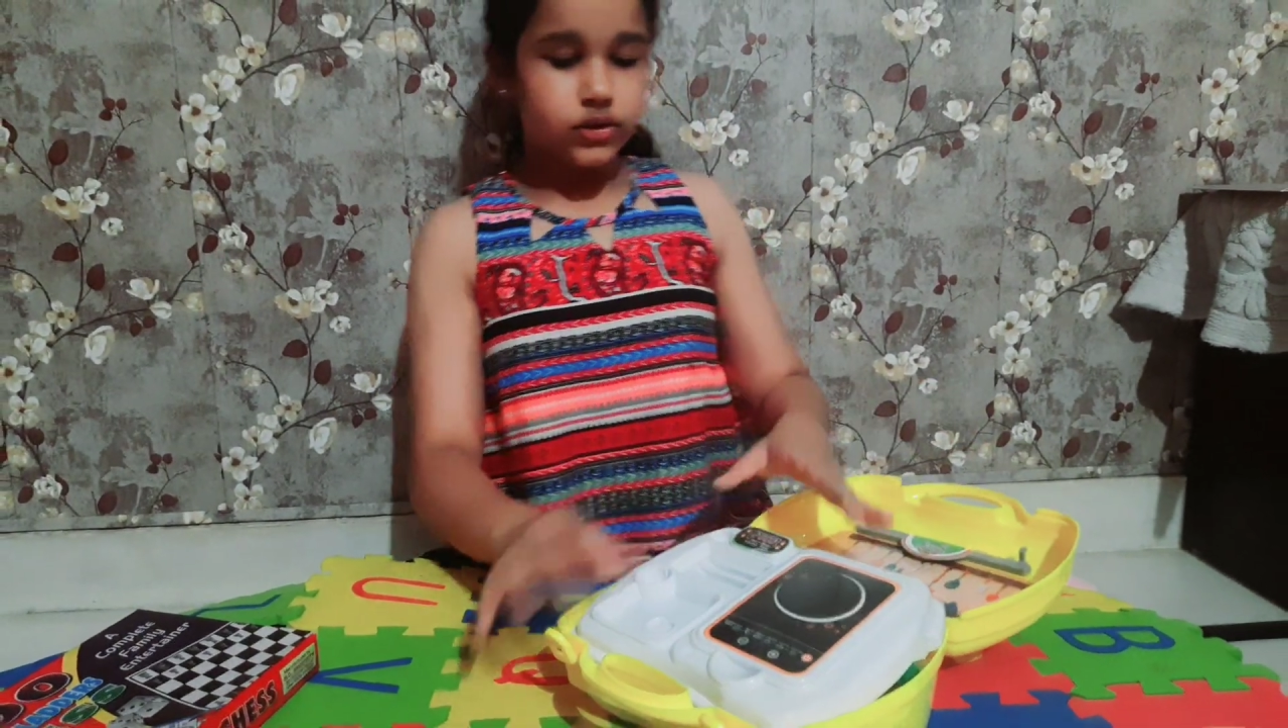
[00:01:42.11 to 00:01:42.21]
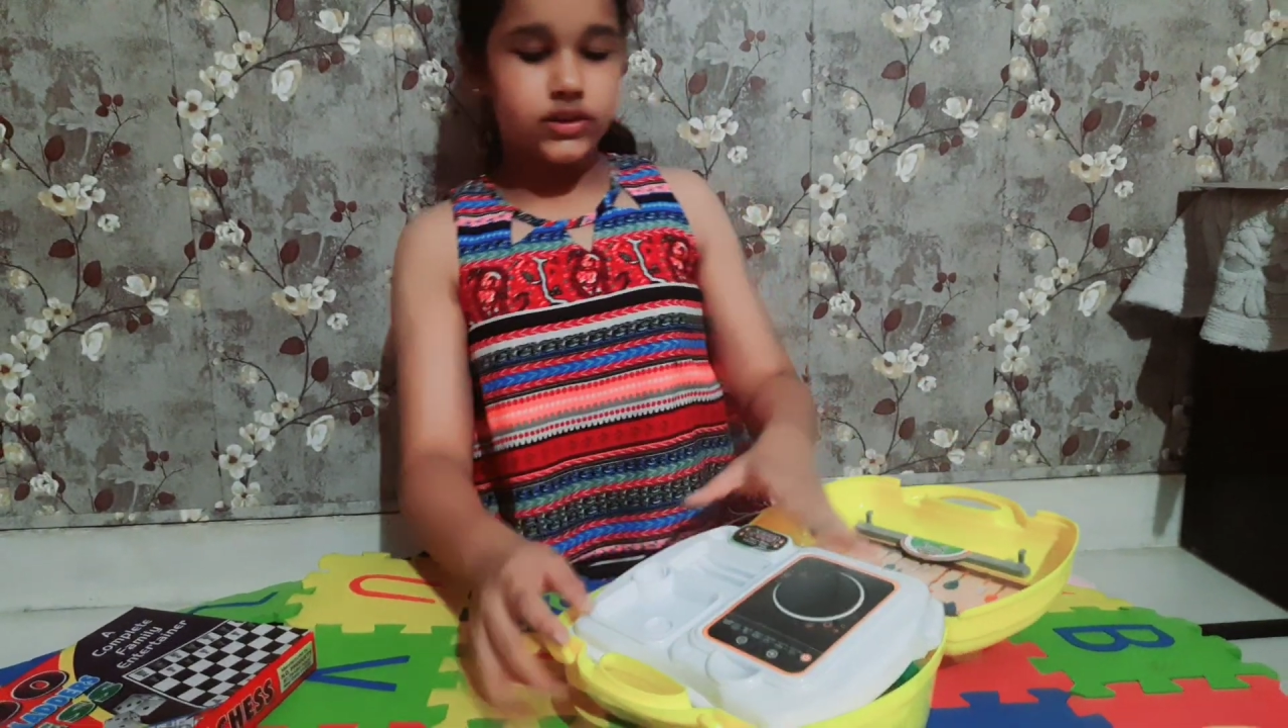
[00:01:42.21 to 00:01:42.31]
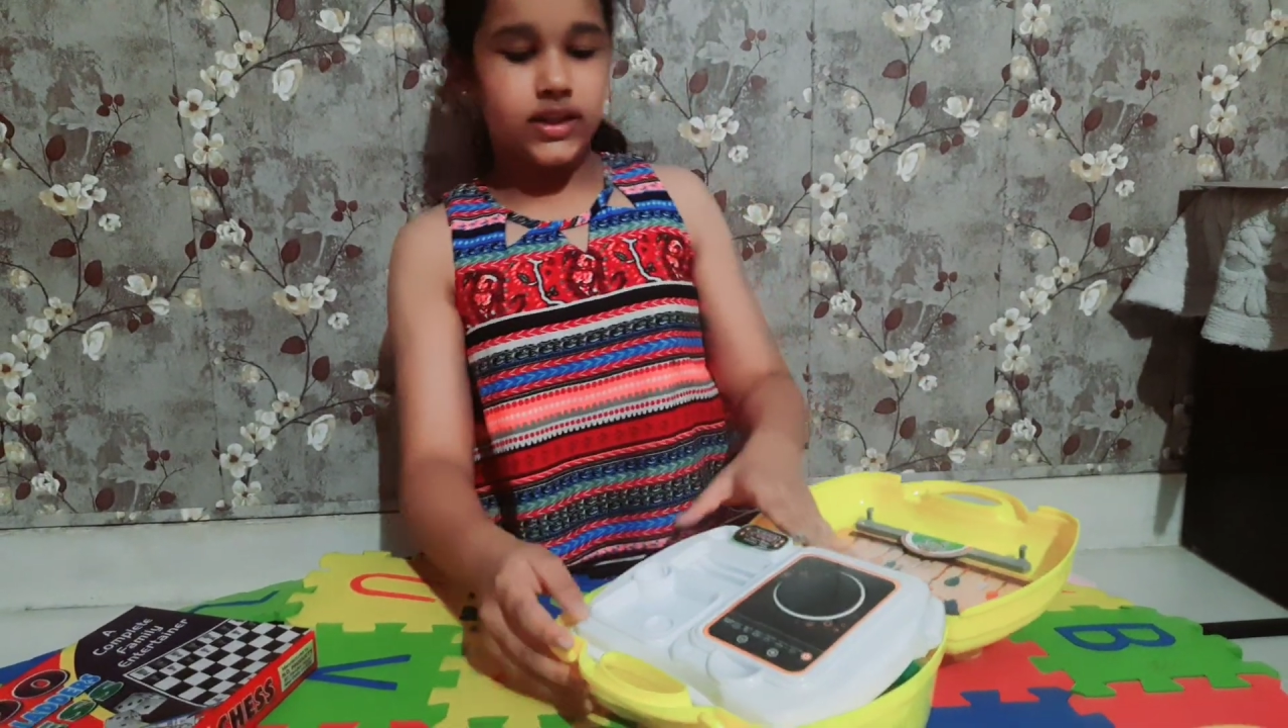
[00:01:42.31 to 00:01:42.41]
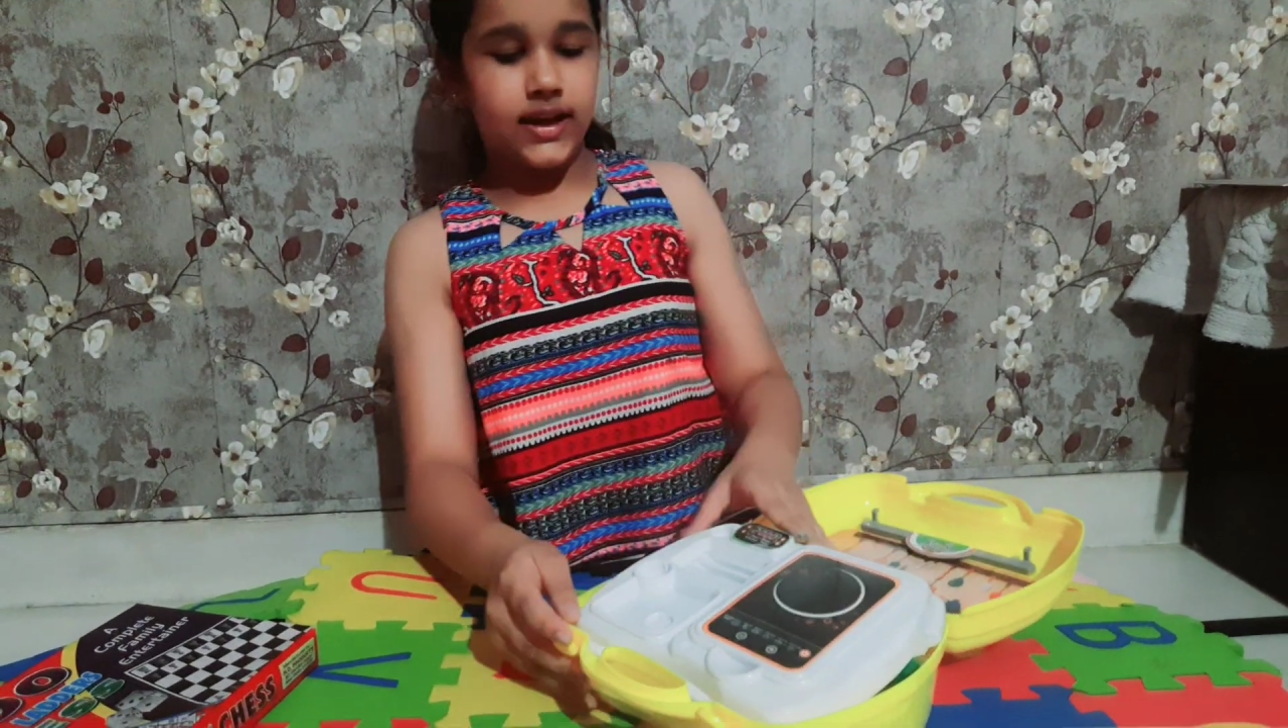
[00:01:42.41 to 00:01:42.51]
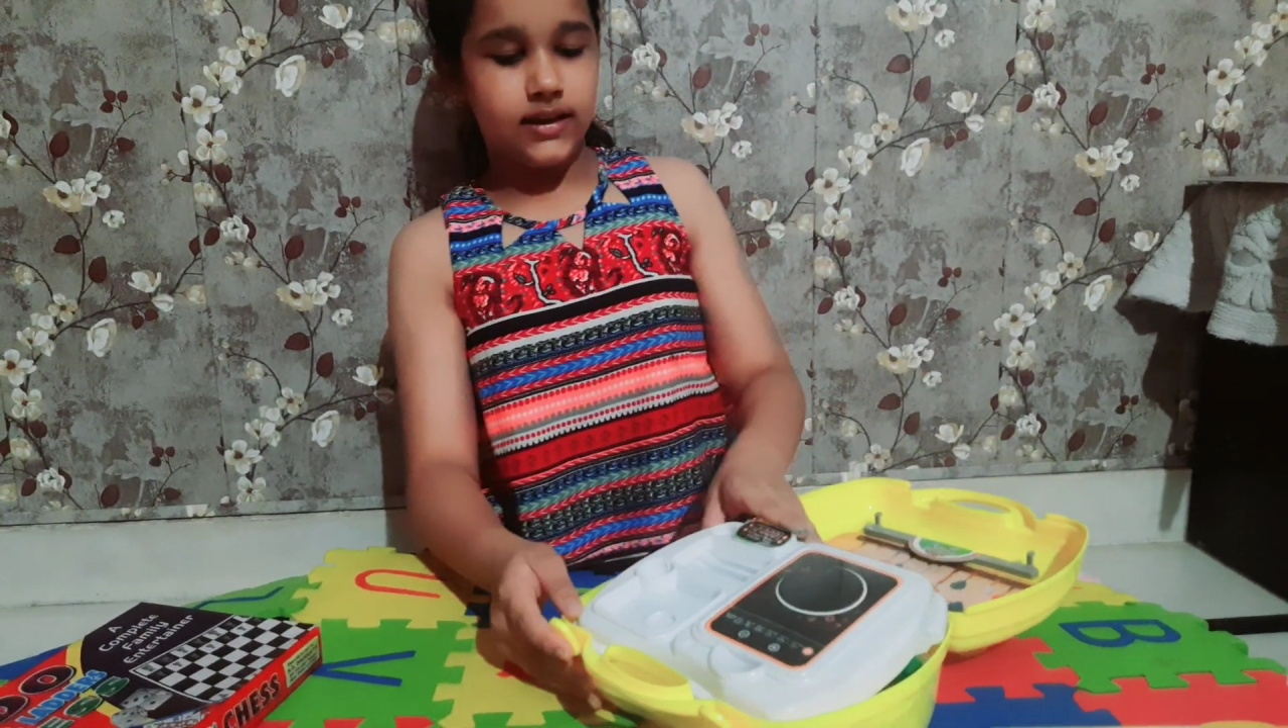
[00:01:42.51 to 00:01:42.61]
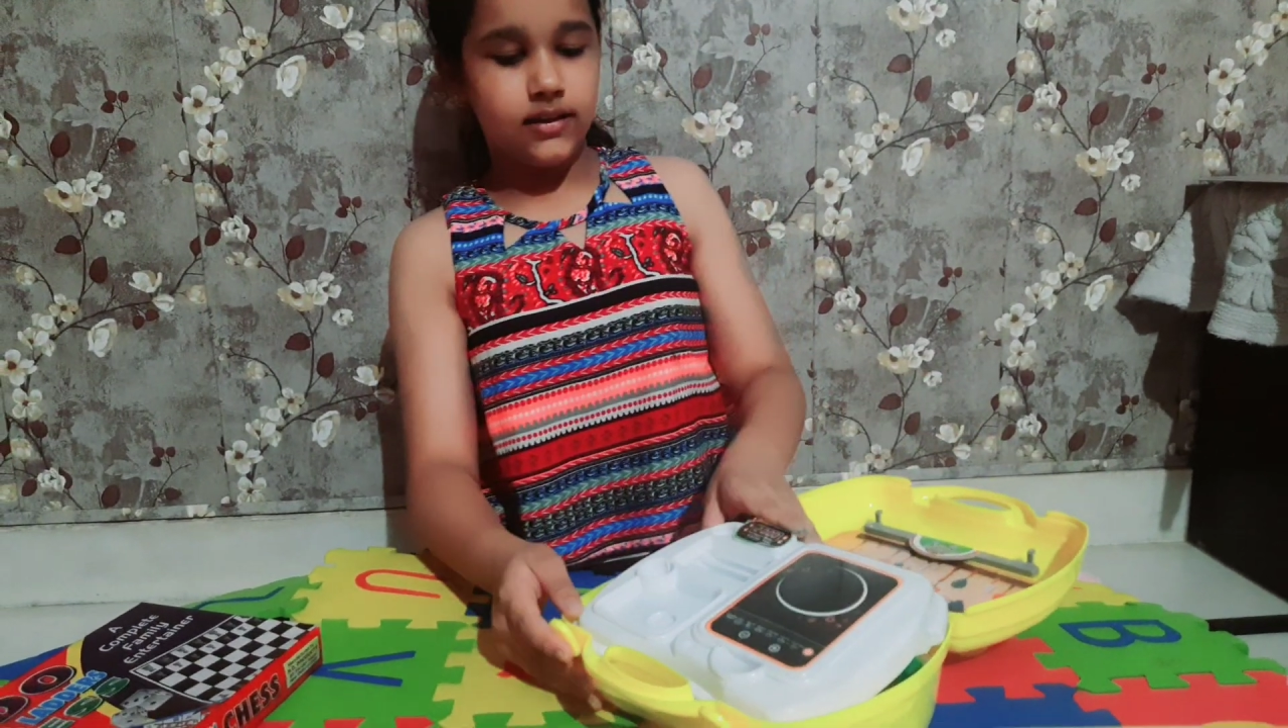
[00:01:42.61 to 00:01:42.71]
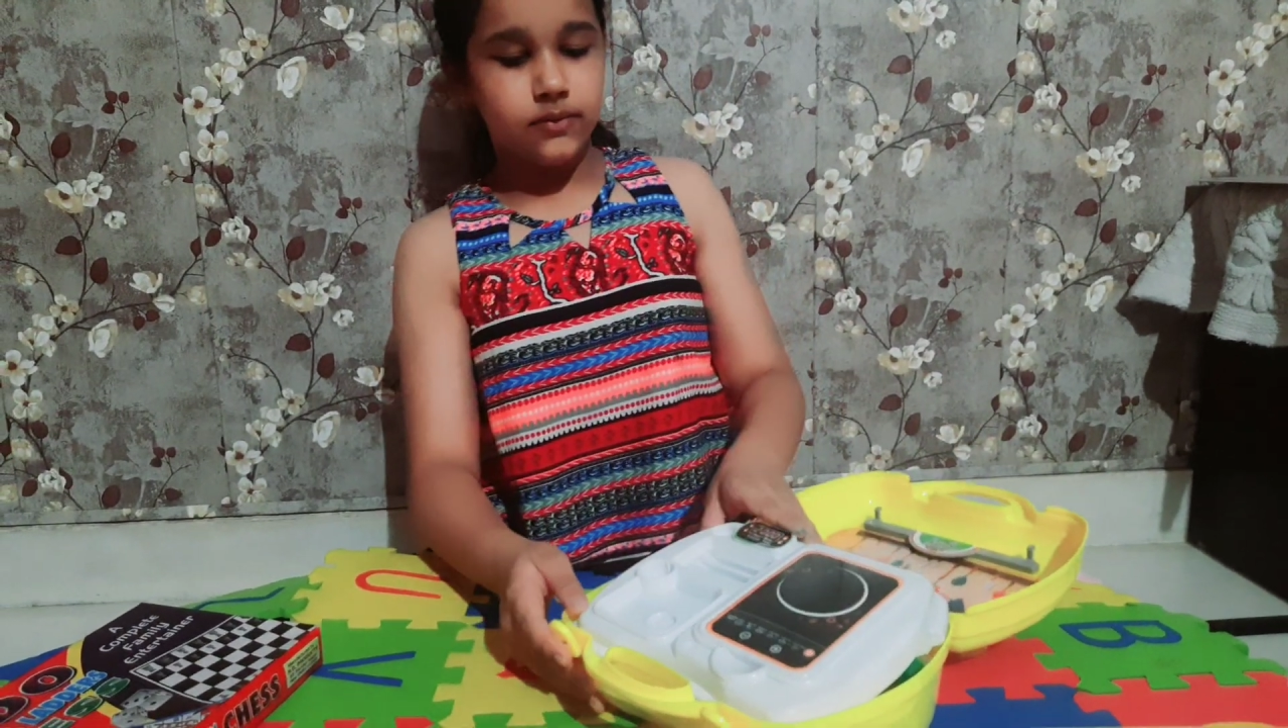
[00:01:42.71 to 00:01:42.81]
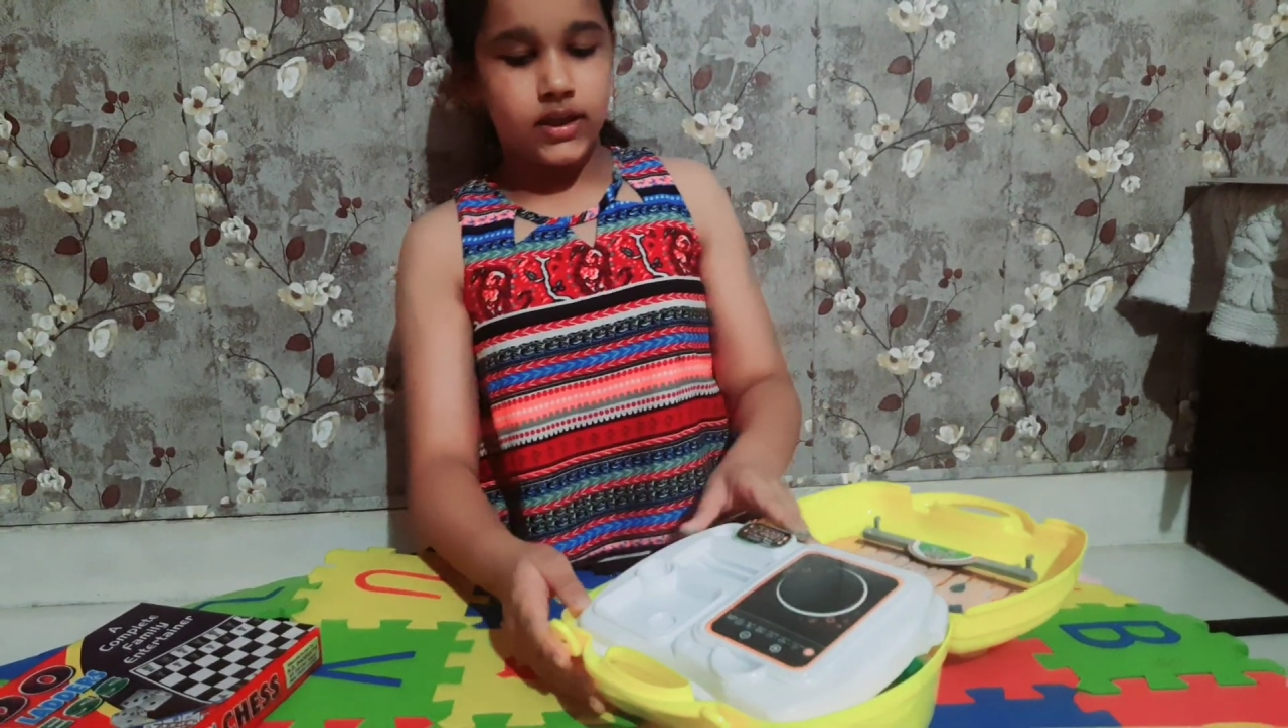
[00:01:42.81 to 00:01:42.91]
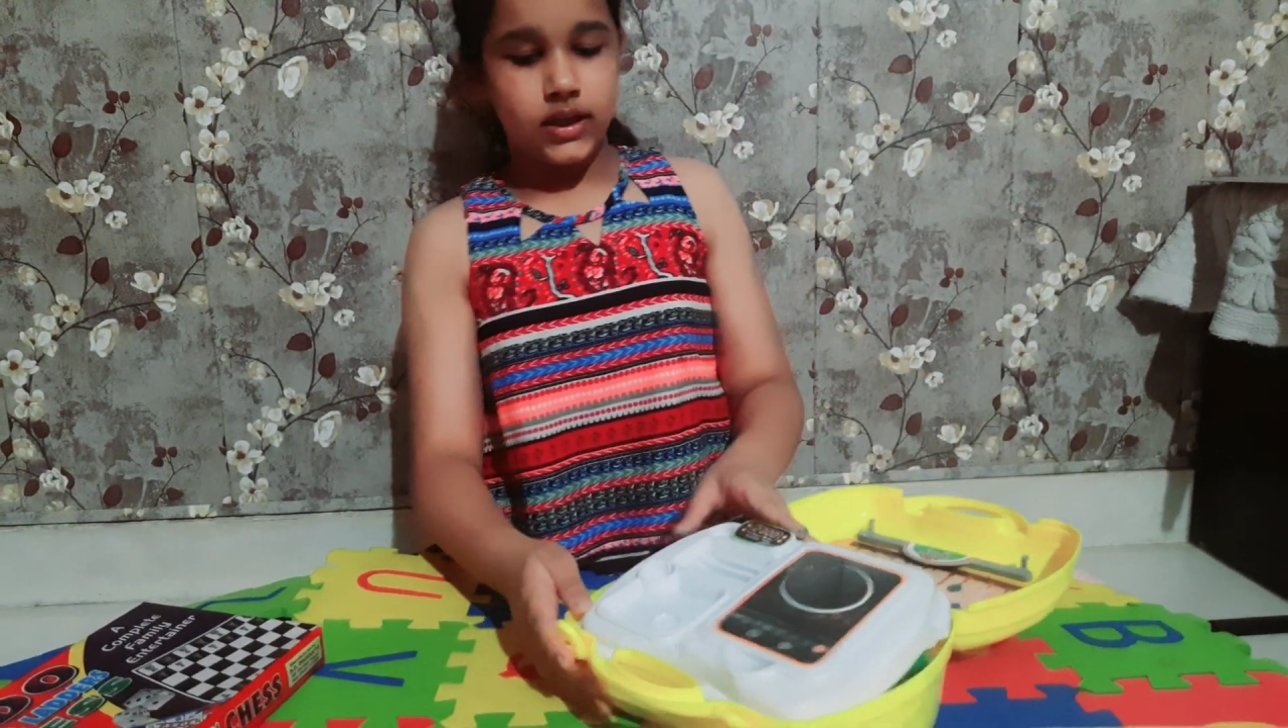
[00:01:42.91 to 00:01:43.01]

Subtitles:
then